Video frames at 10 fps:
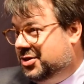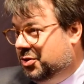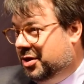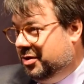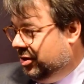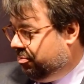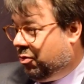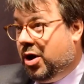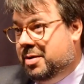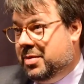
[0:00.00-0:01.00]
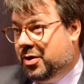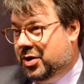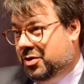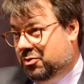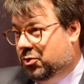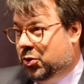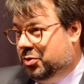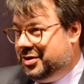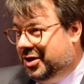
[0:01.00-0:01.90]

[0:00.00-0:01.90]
to the, the primary root,